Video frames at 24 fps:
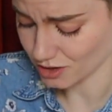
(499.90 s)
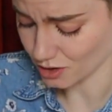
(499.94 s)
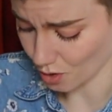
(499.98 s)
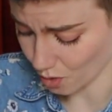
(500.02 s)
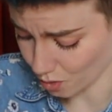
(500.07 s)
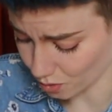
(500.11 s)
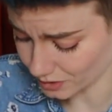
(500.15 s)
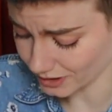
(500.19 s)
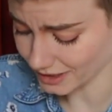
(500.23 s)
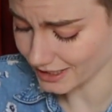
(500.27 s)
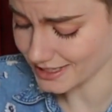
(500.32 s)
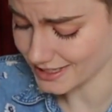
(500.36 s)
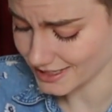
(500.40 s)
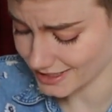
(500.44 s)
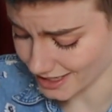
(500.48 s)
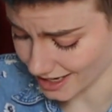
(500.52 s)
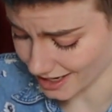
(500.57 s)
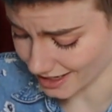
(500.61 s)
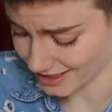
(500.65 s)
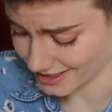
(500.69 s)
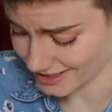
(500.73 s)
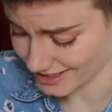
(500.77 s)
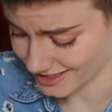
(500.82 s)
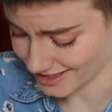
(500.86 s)
totally
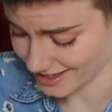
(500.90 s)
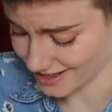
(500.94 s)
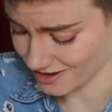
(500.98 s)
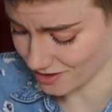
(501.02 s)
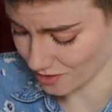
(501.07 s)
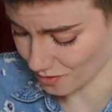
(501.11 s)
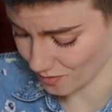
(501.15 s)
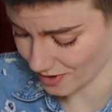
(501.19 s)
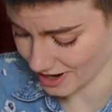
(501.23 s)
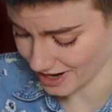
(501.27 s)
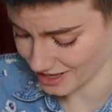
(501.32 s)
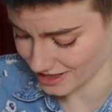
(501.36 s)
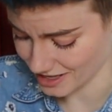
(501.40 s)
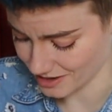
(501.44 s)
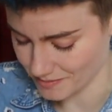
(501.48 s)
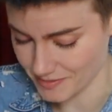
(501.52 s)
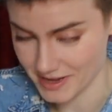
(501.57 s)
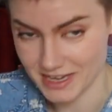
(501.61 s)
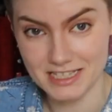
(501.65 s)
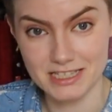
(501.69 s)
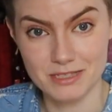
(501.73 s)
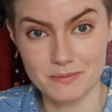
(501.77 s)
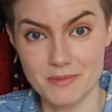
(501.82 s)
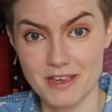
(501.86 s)
sucks in a way that
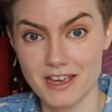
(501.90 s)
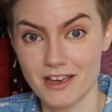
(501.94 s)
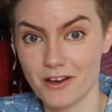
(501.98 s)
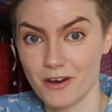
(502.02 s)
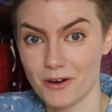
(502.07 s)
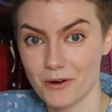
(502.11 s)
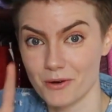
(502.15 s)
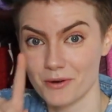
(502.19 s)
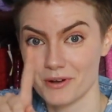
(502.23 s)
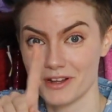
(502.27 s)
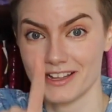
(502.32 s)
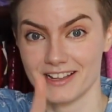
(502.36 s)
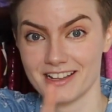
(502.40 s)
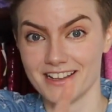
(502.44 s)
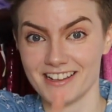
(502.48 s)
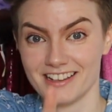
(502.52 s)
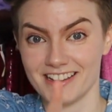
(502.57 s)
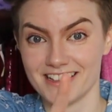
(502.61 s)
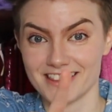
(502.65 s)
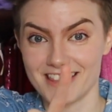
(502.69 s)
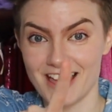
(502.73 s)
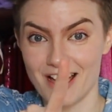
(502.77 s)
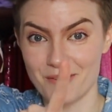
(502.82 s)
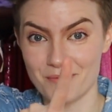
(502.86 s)
makes me go,
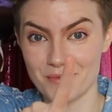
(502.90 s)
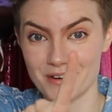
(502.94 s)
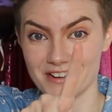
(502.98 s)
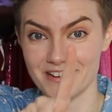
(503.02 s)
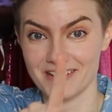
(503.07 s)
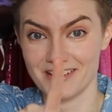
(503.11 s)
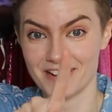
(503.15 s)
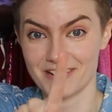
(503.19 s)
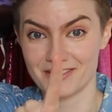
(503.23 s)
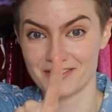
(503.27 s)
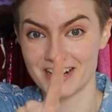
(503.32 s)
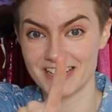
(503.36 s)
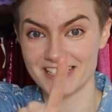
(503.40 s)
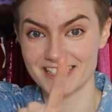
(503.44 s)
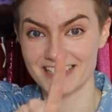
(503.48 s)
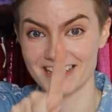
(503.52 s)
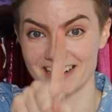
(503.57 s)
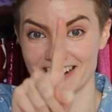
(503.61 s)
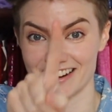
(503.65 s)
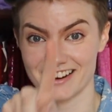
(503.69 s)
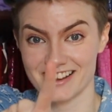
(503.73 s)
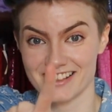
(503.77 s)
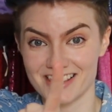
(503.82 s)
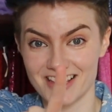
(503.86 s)
that one, right
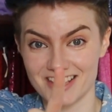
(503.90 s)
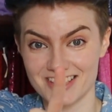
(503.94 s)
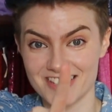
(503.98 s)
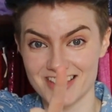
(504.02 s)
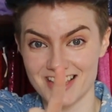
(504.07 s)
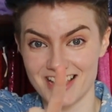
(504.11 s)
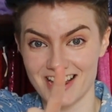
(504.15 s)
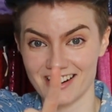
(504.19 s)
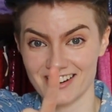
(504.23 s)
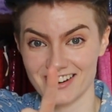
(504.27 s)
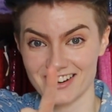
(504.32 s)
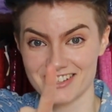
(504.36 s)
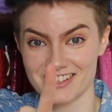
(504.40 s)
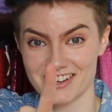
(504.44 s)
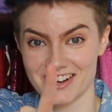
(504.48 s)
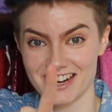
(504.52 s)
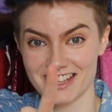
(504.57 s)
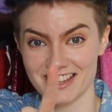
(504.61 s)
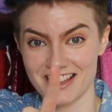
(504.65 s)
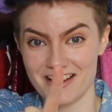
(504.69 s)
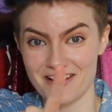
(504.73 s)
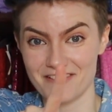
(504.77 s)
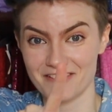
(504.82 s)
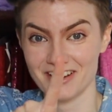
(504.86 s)
there, that's the character I
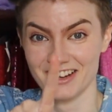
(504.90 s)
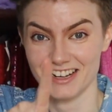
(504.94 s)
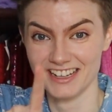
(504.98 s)
love.